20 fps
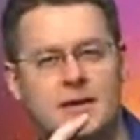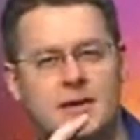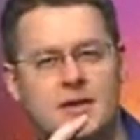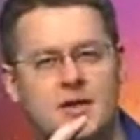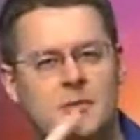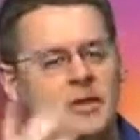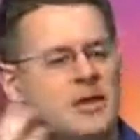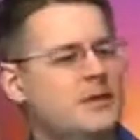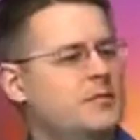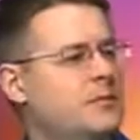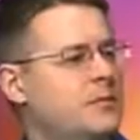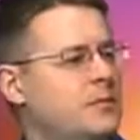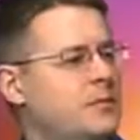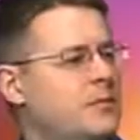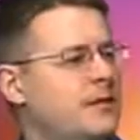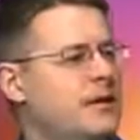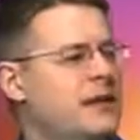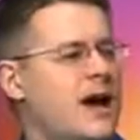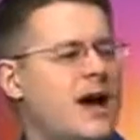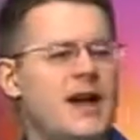You believe
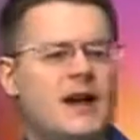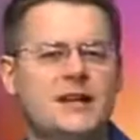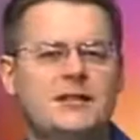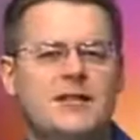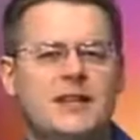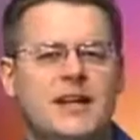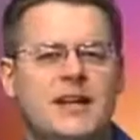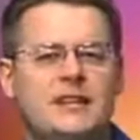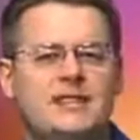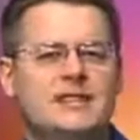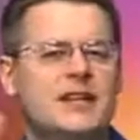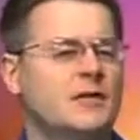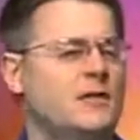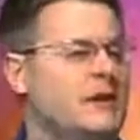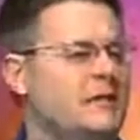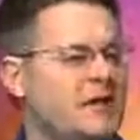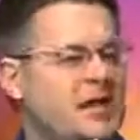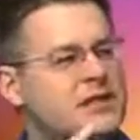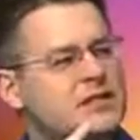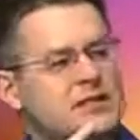God has, has sent
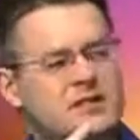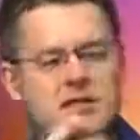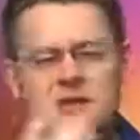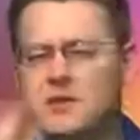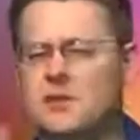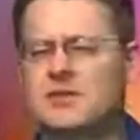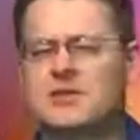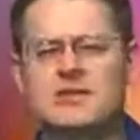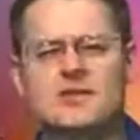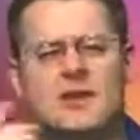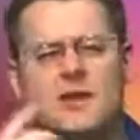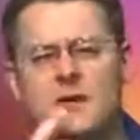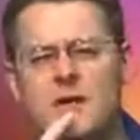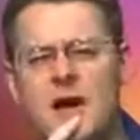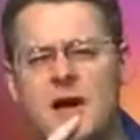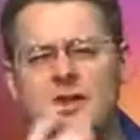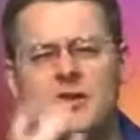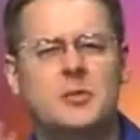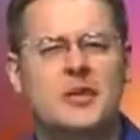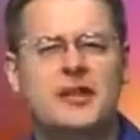revelations to the world, so do
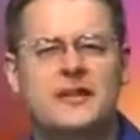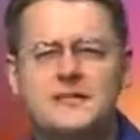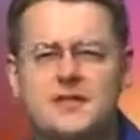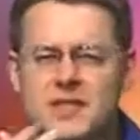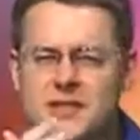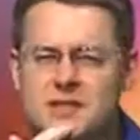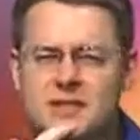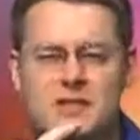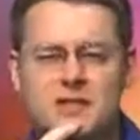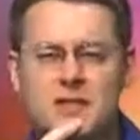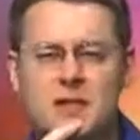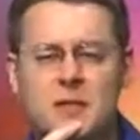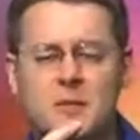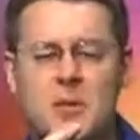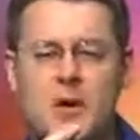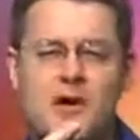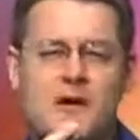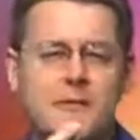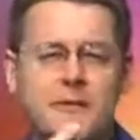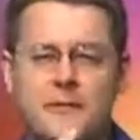I. You believe Jesus is
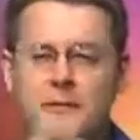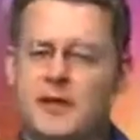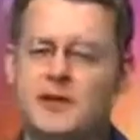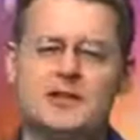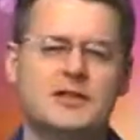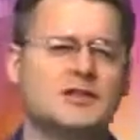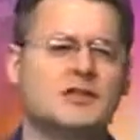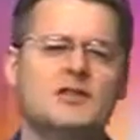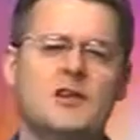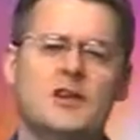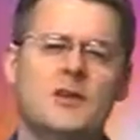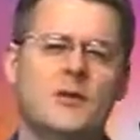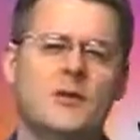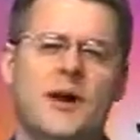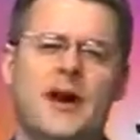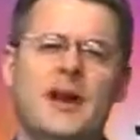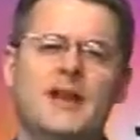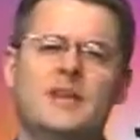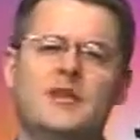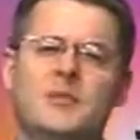born of a virgin, so do
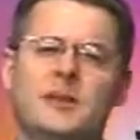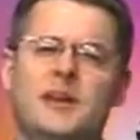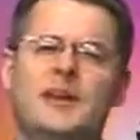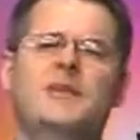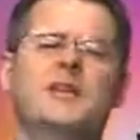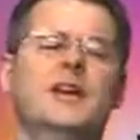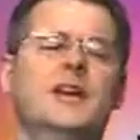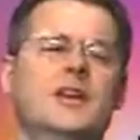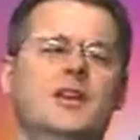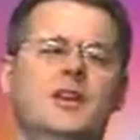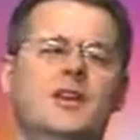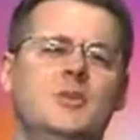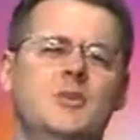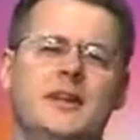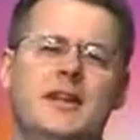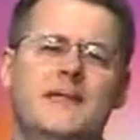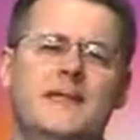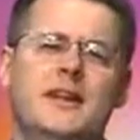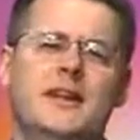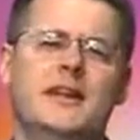I. You believe, you
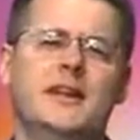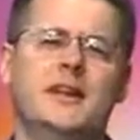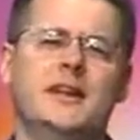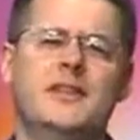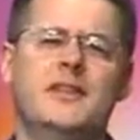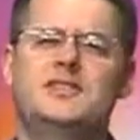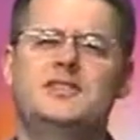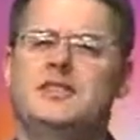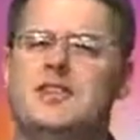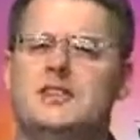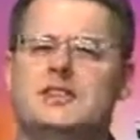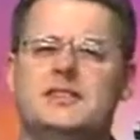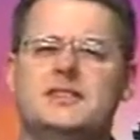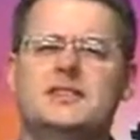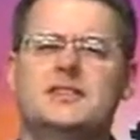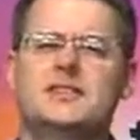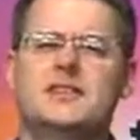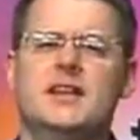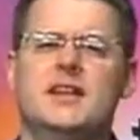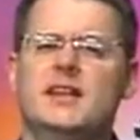believe that, that
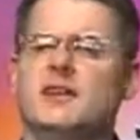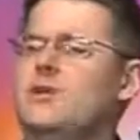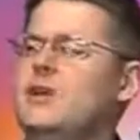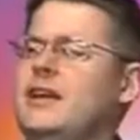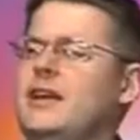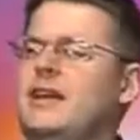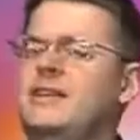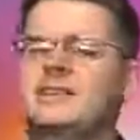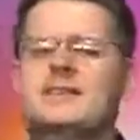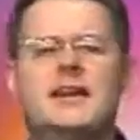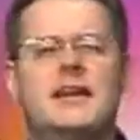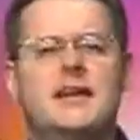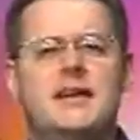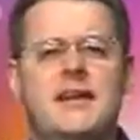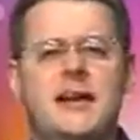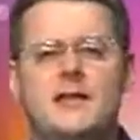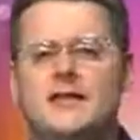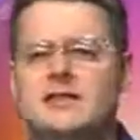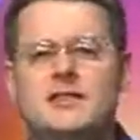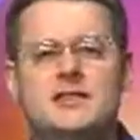Jesus is, he ascended
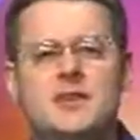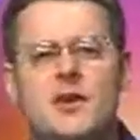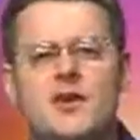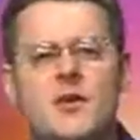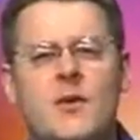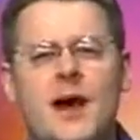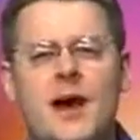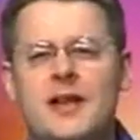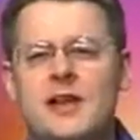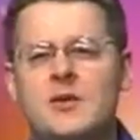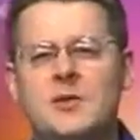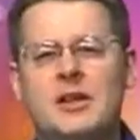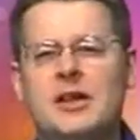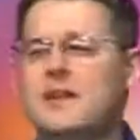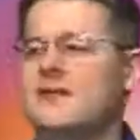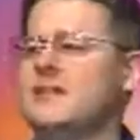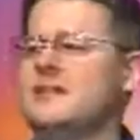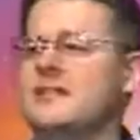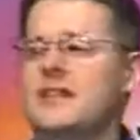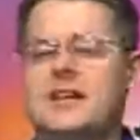to heaven, so do I. You
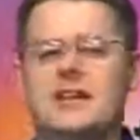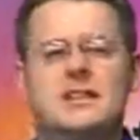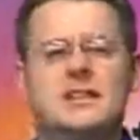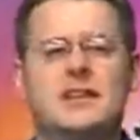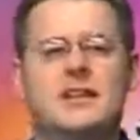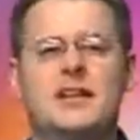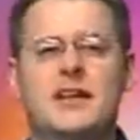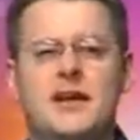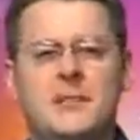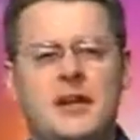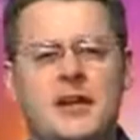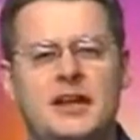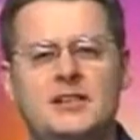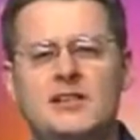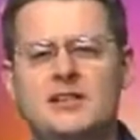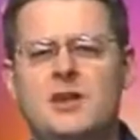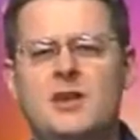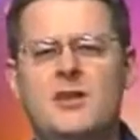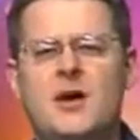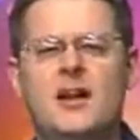believe he's, he's going to come again,
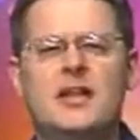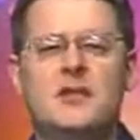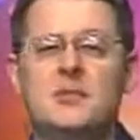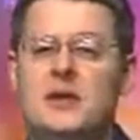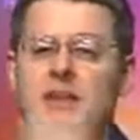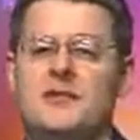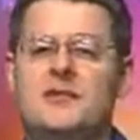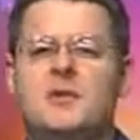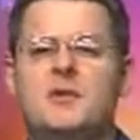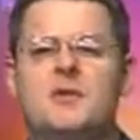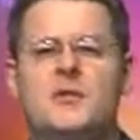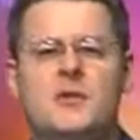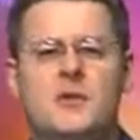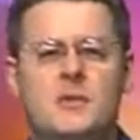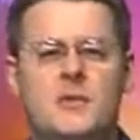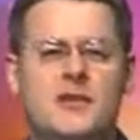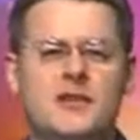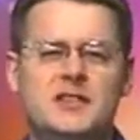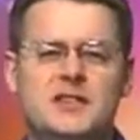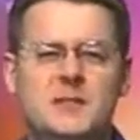so do I. You believe he
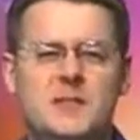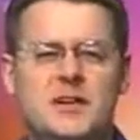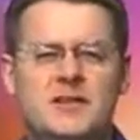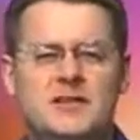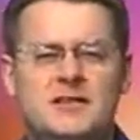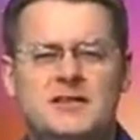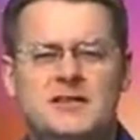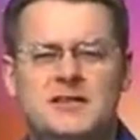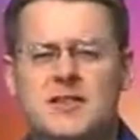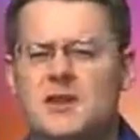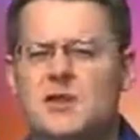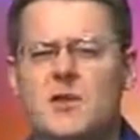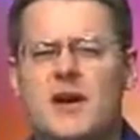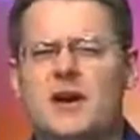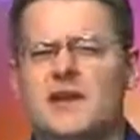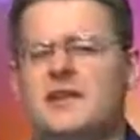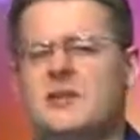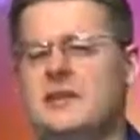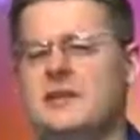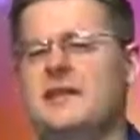performed all these miracles, so do I.
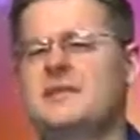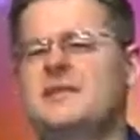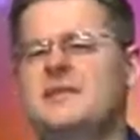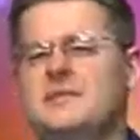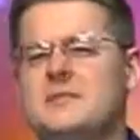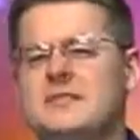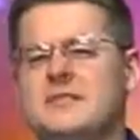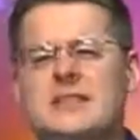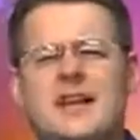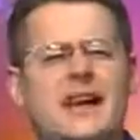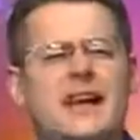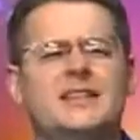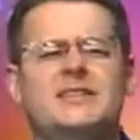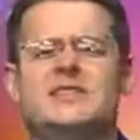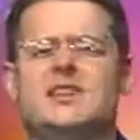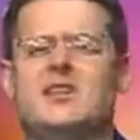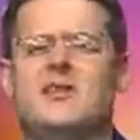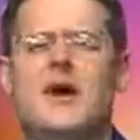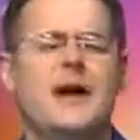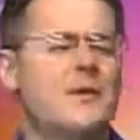You believe he's the Messiah,
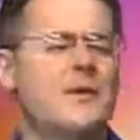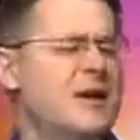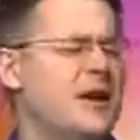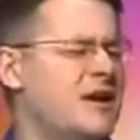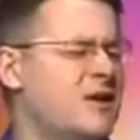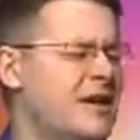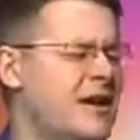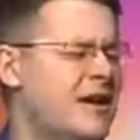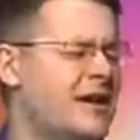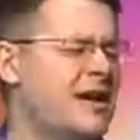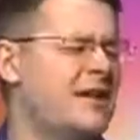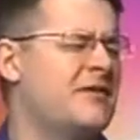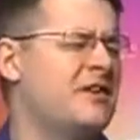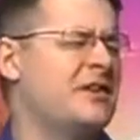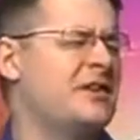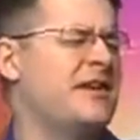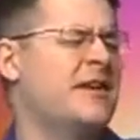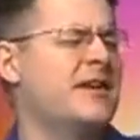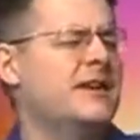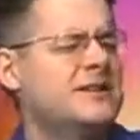so do I. We agree on
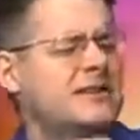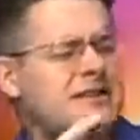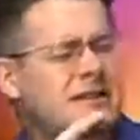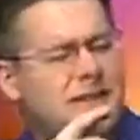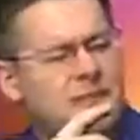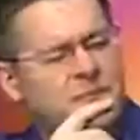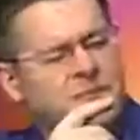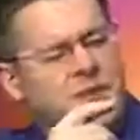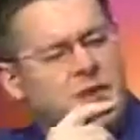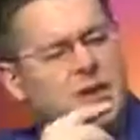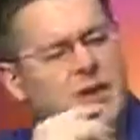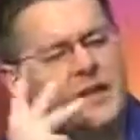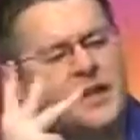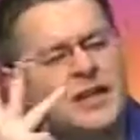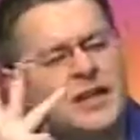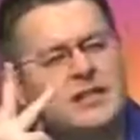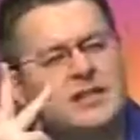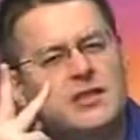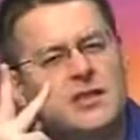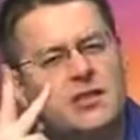everything except for
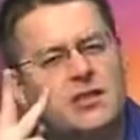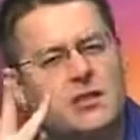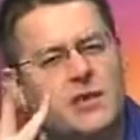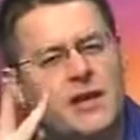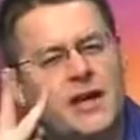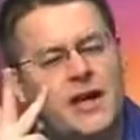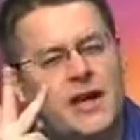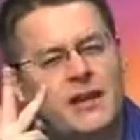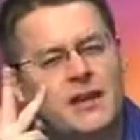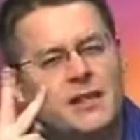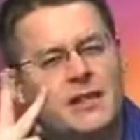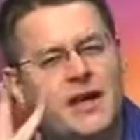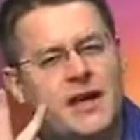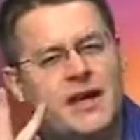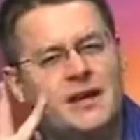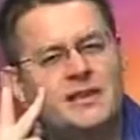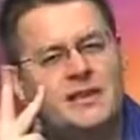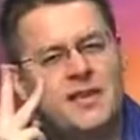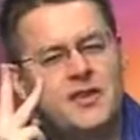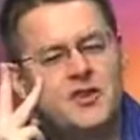these three
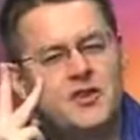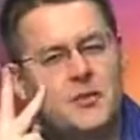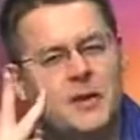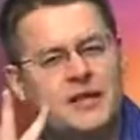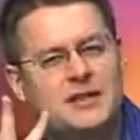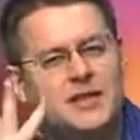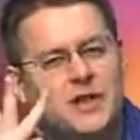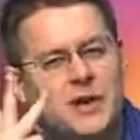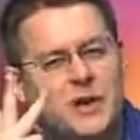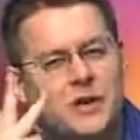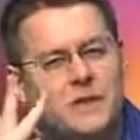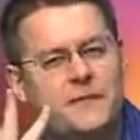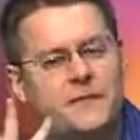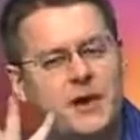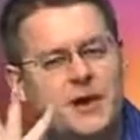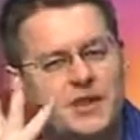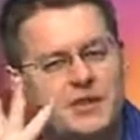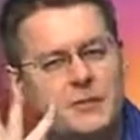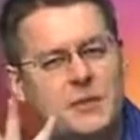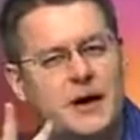things that you've been told
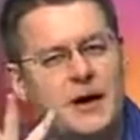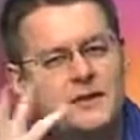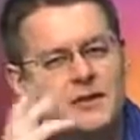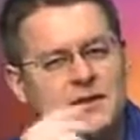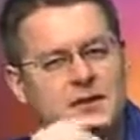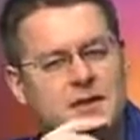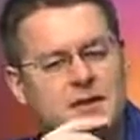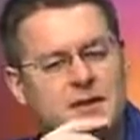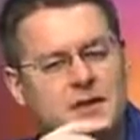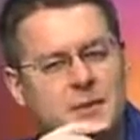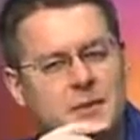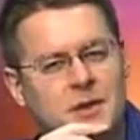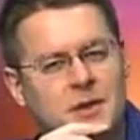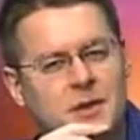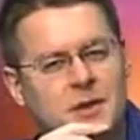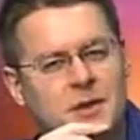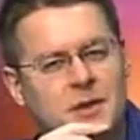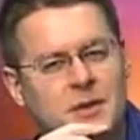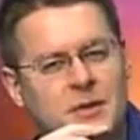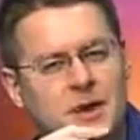false prophets are going to come
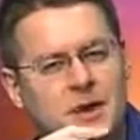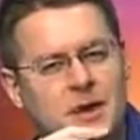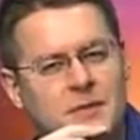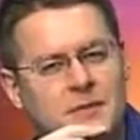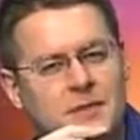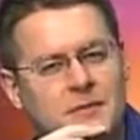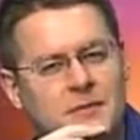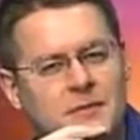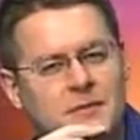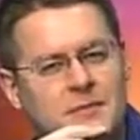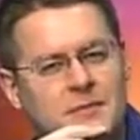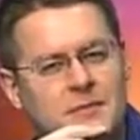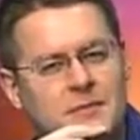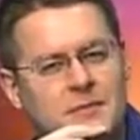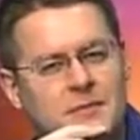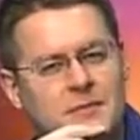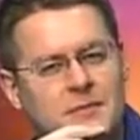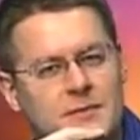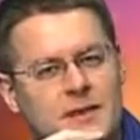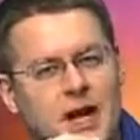along and corrupt. Mm-hmm.